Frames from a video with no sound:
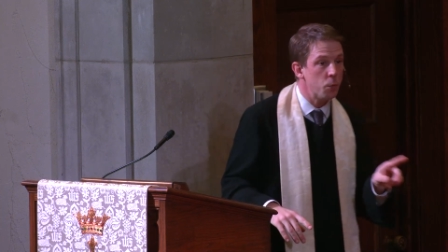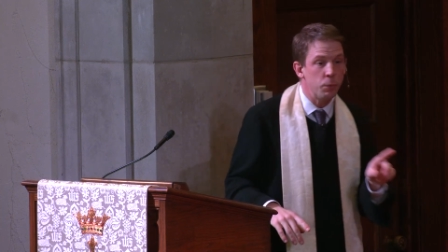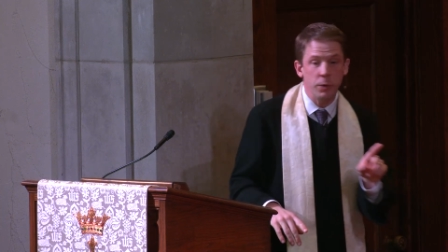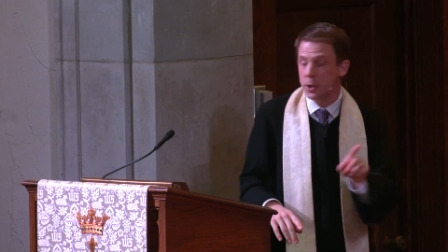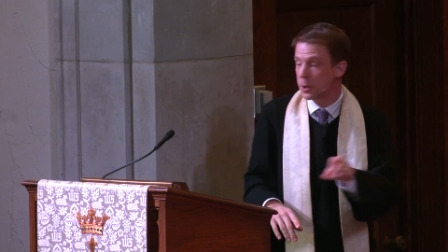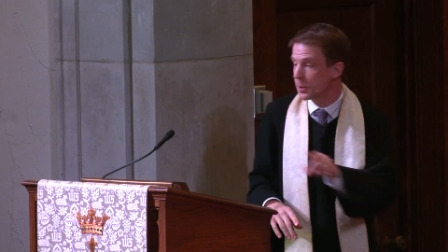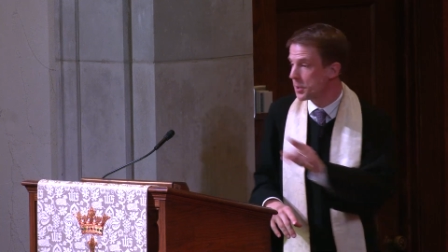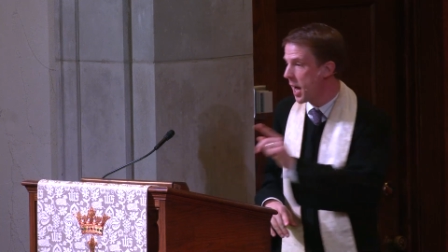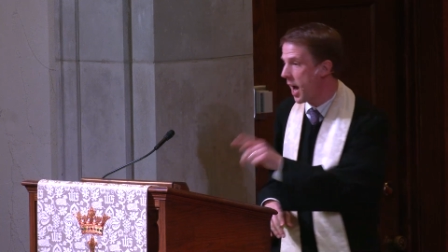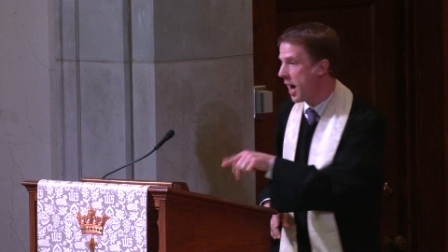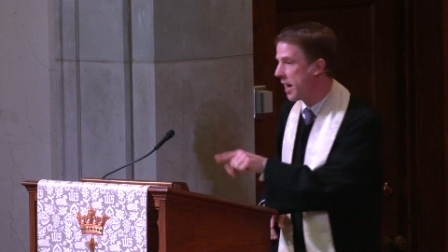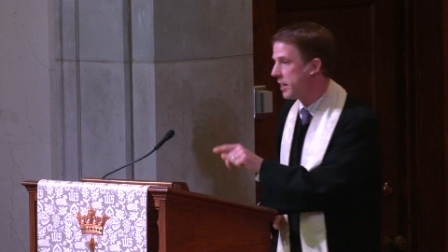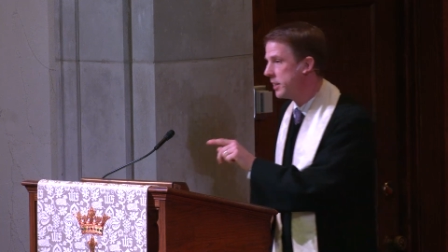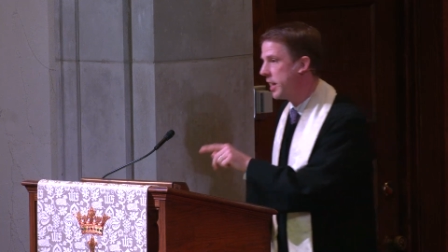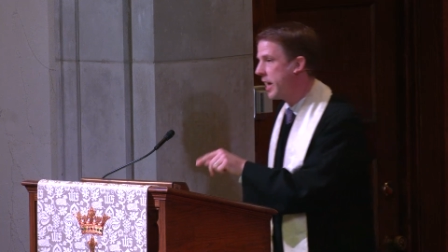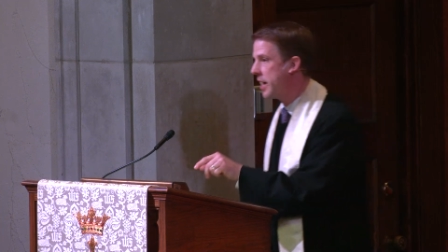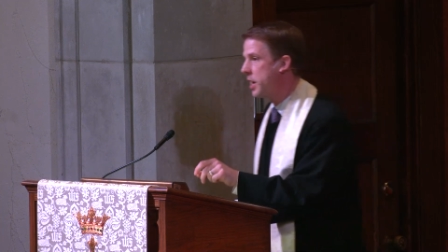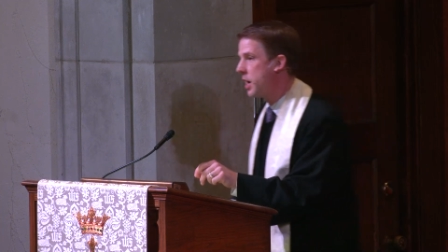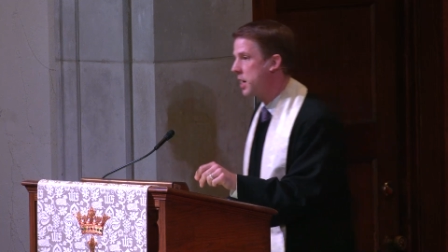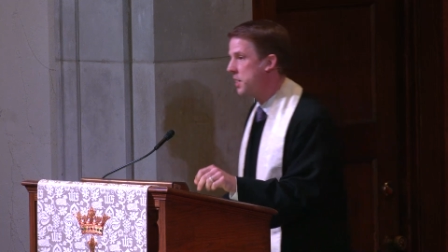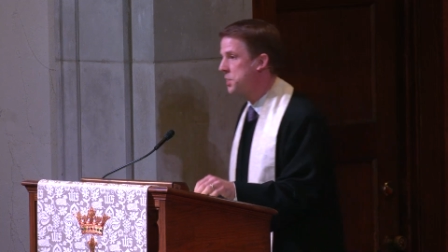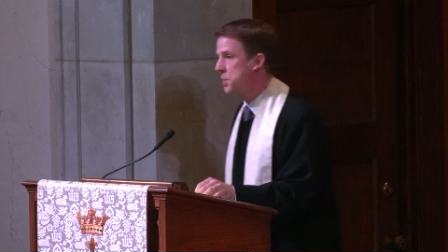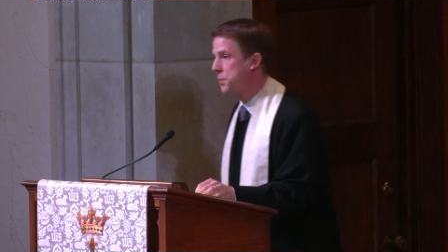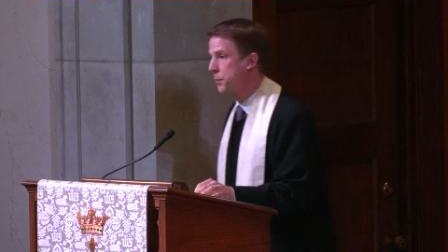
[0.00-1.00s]
will not let
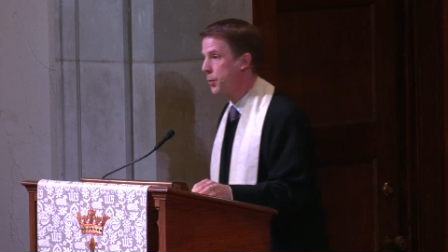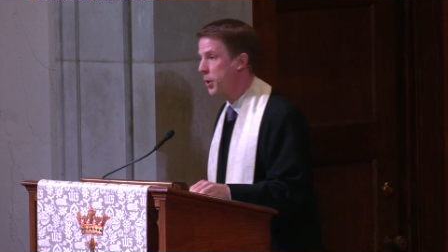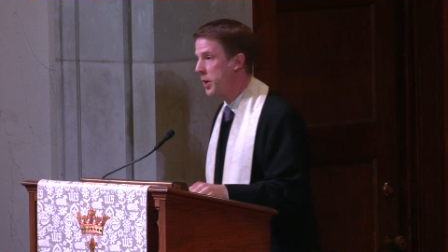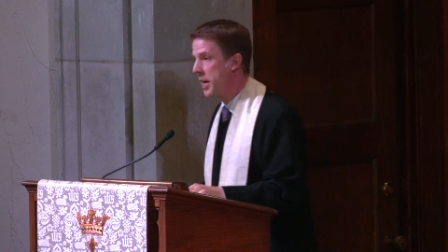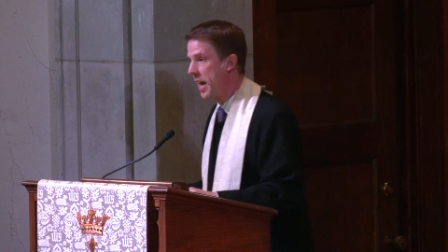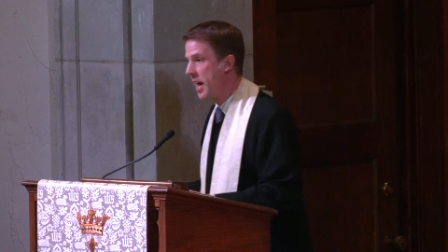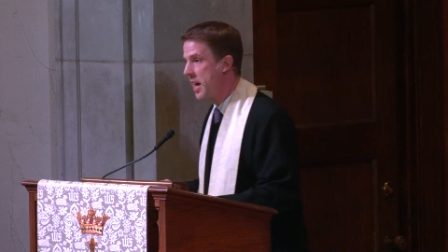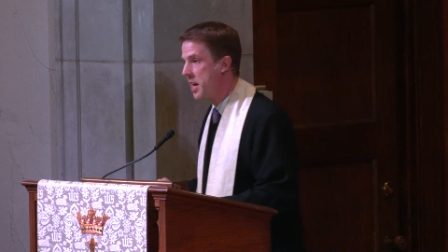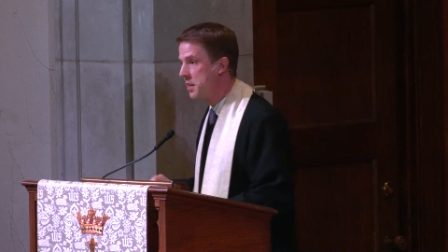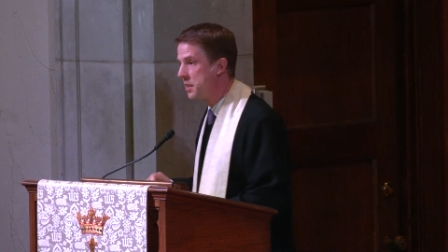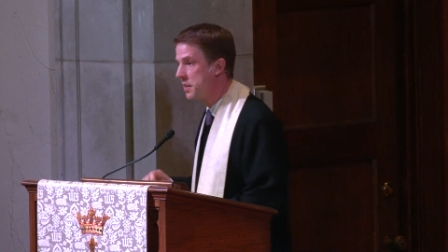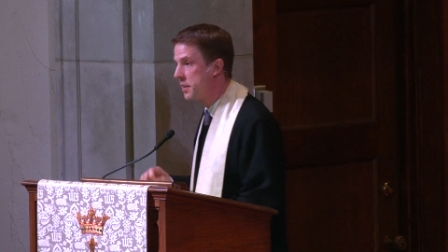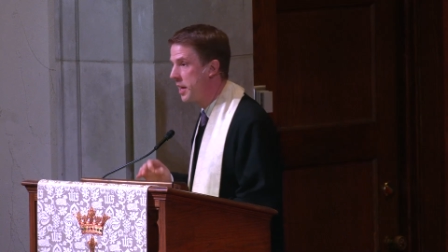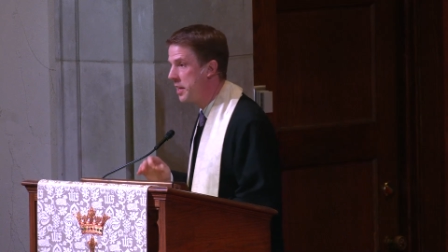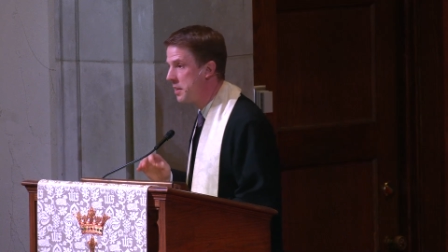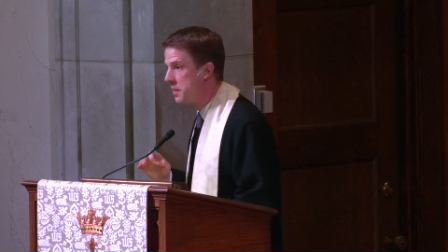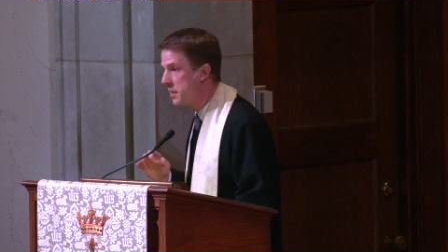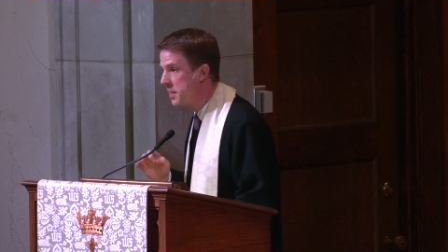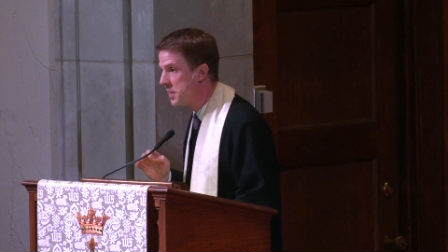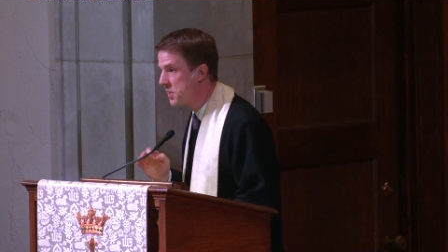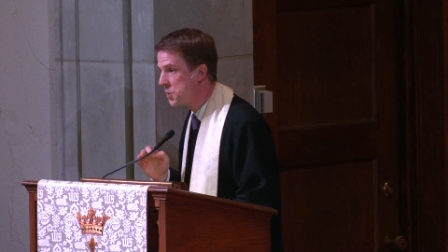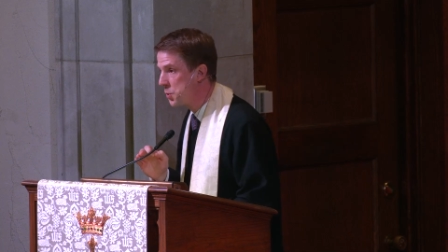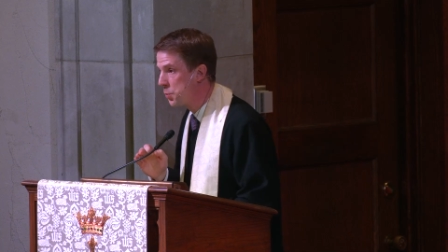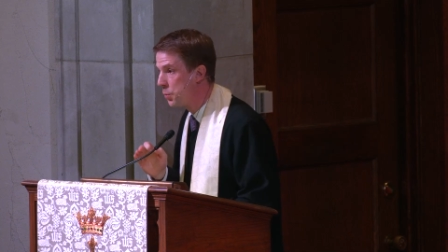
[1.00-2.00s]
us forget that
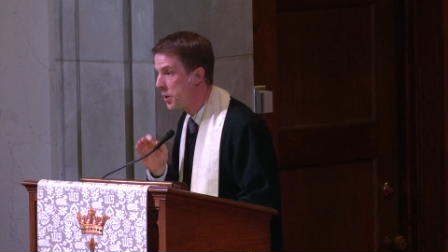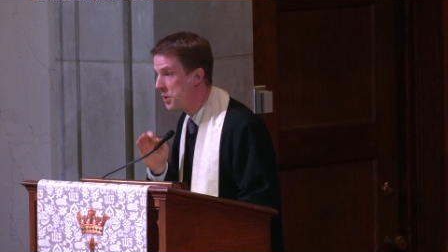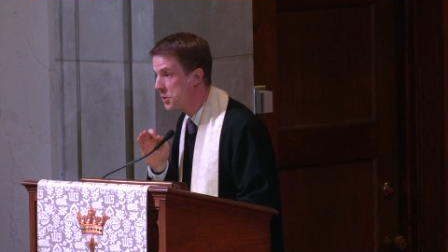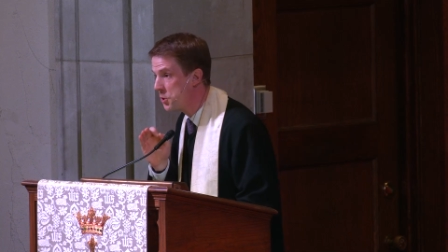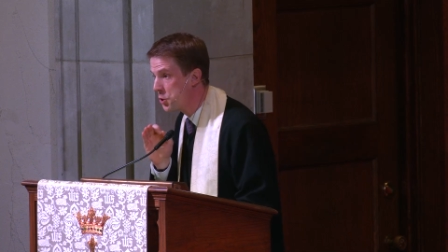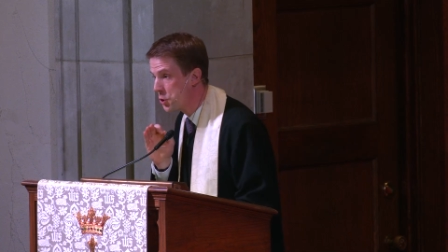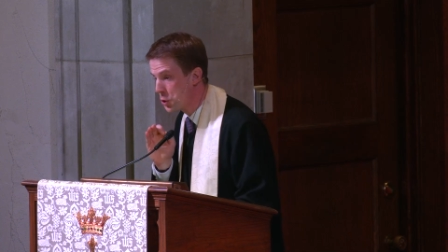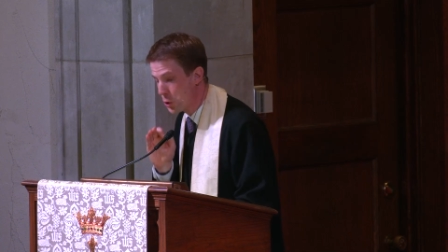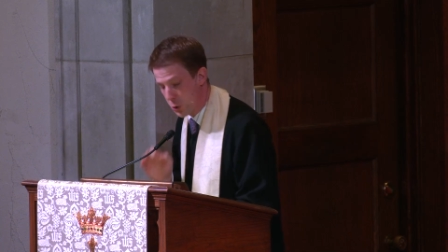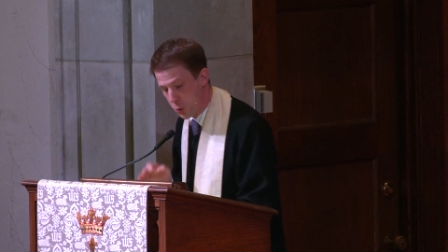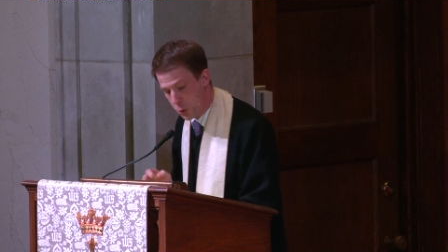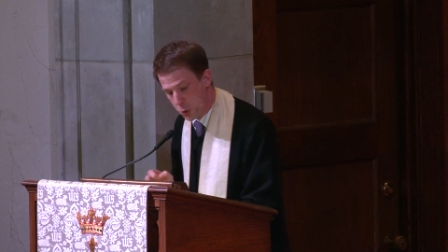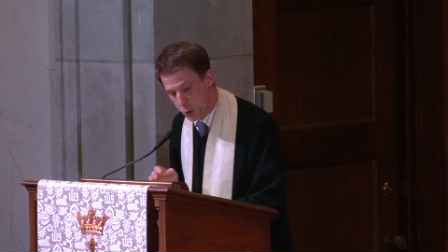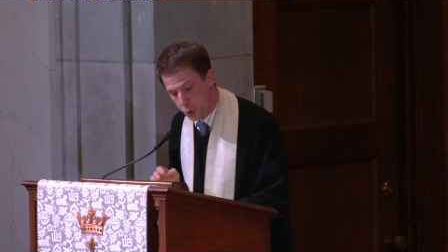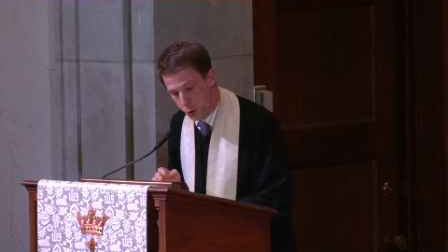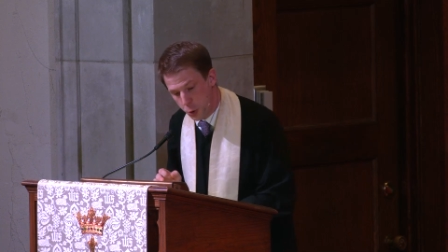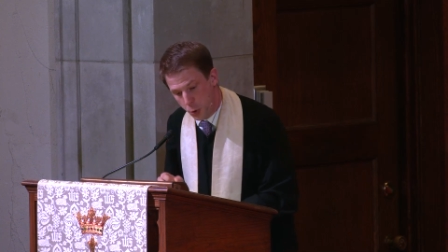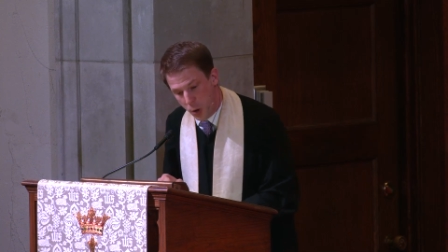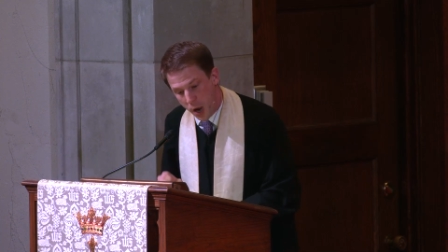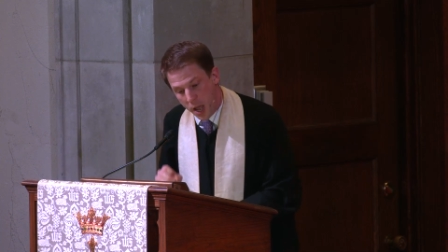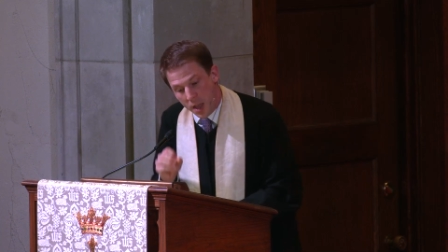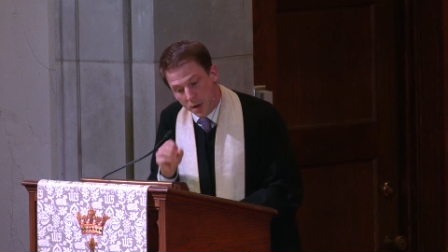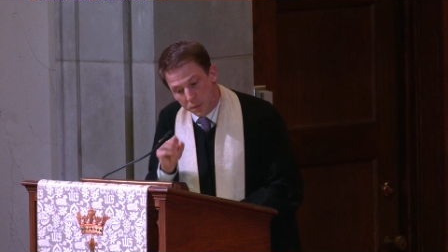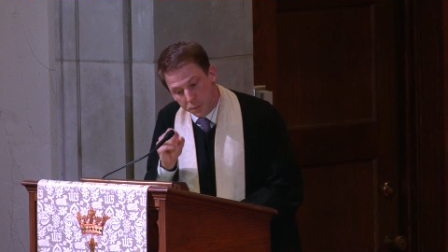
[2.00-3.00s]
this was
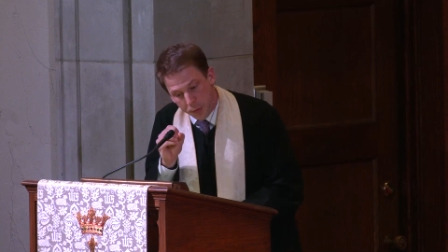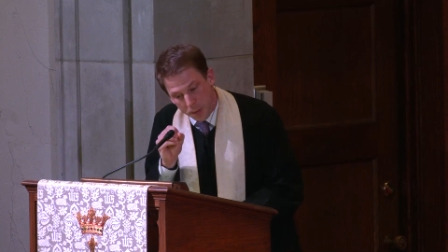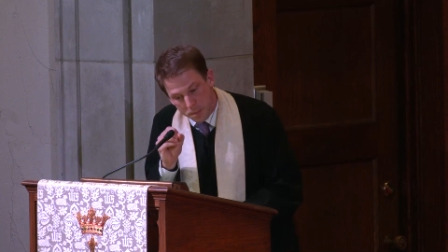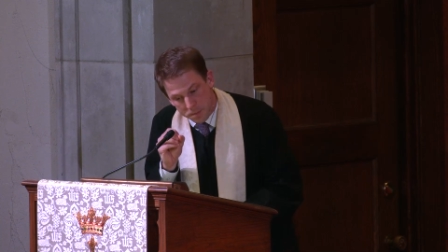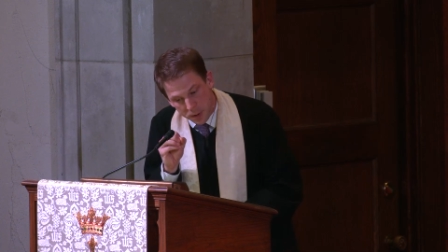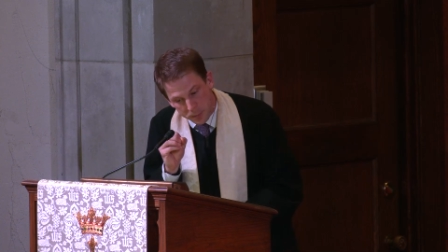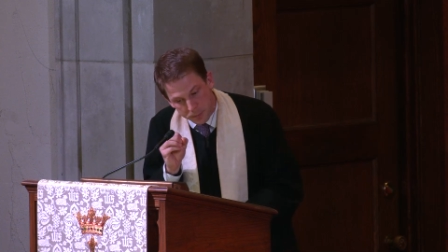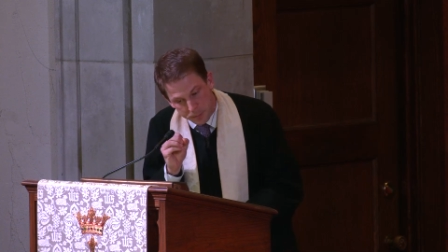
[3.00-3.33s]
true from the